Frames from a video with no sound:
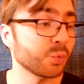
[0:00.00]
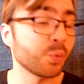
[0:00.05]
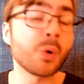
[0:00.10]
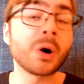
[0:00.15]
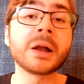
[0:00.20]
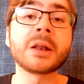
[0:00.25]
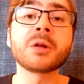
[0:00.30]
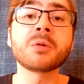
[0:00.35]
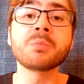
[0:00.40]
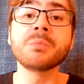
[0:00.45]

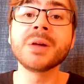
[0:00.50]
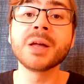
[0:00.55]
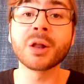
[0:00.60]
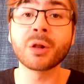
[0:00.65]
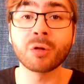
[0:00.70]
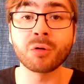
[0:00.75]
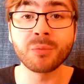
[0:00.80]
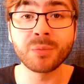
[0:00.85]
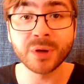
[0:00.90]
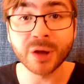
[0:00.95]
What it
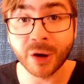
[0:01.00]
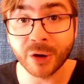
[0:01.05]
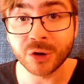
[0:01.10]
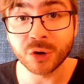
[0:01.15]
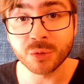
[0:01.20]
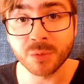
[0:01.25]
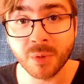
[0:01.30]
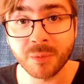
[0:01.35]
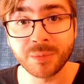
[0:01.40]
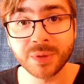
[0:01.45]
means to be a
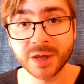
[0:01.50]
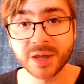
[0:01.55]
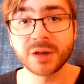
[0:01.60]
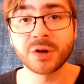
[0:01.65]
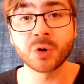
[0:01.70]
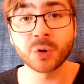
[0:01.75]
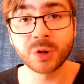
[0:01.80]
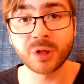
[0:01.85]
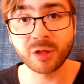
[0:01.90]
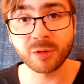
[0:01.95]
human being
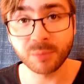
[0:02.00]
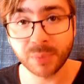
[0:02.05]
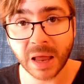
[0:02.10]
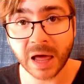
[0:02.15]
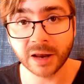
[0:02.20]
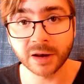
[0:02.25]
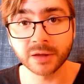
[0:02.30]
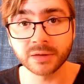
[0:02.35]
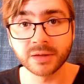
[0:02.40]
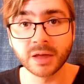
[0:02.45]
on this
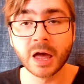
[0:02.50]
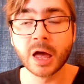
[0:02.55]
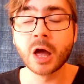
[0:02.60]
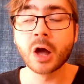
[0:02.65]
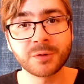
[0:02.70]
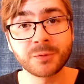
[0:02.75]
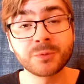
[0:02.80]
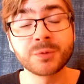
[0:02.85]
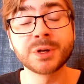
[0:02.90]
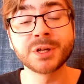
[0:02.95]
planet
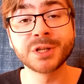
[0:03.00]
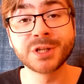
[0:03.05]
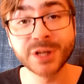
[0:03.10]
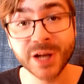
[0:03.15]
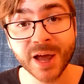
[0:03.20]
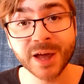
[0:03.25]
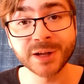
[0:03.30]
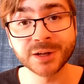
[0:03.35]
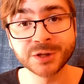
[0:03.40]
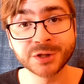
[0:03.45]
will
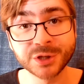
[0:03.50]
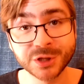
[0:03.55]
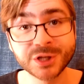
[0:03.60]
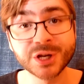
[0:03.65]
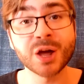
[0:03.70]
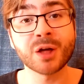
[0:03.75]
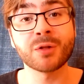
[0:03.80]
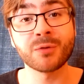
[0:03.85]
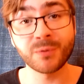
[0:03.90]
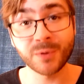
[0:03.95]
change
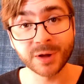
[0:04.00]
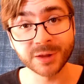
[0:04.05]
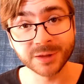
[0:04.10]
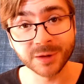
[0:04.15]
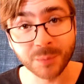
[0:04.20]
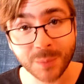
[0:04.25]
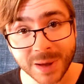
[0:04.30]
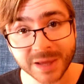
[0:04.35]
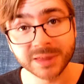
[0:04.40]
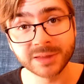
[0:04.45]
just
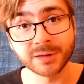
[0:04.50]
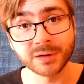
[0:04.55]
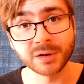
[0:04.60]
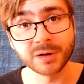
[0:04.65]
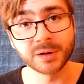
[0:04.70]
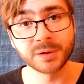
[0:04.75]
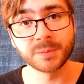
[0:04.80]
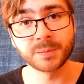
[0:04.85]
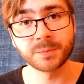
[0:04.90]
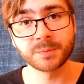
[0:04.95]
fundamentally.